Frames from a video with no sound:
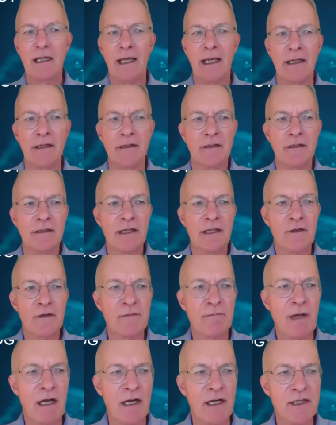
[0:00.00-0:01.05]
And
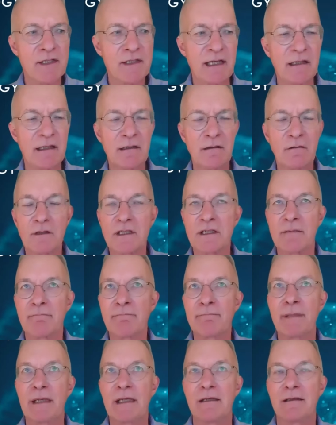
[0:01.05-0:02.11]
those mice, they looked a
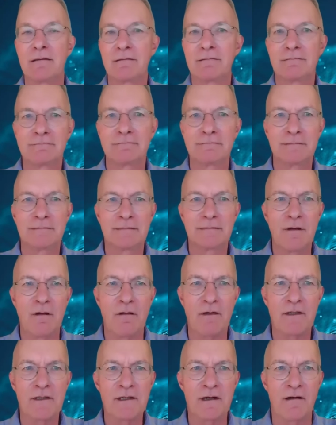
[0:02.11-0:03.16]
bit
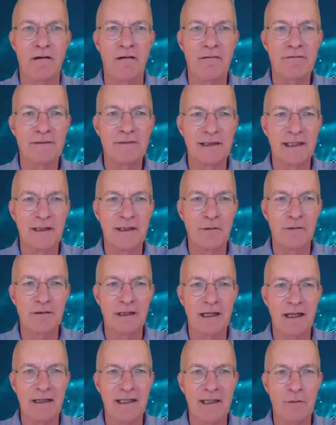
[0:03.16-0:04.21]
knocked off and they
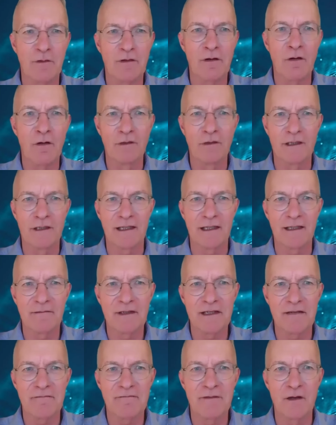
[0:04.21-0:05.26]
looked like they were older.
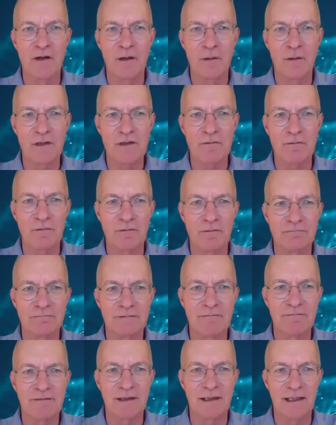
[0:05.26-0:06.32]
Their fur was all
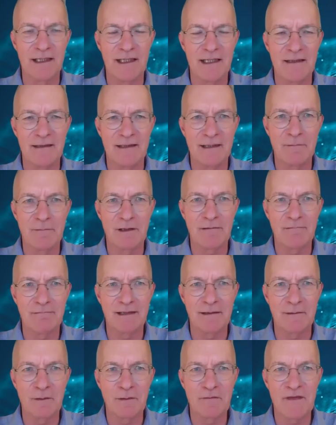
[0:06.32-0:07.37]
ruffly and they
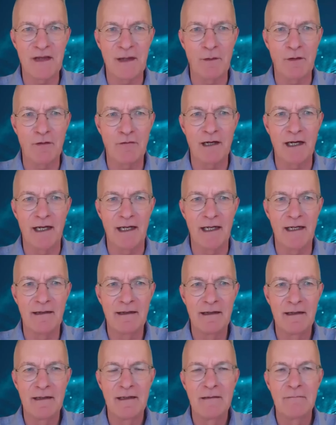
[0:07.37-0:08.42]
were
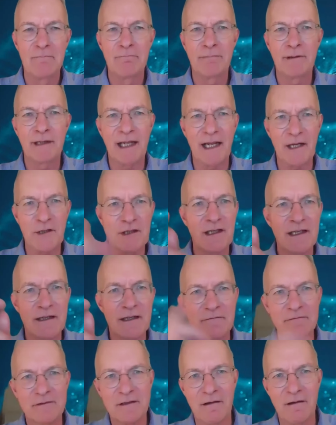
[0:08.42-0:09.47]
grey, but they actually
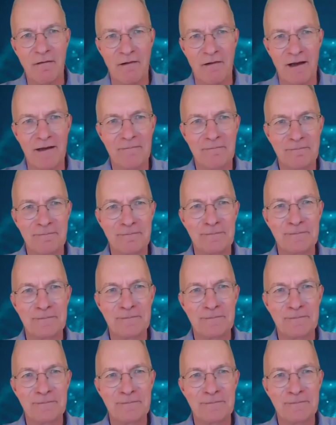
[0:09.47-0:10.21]
lived longer.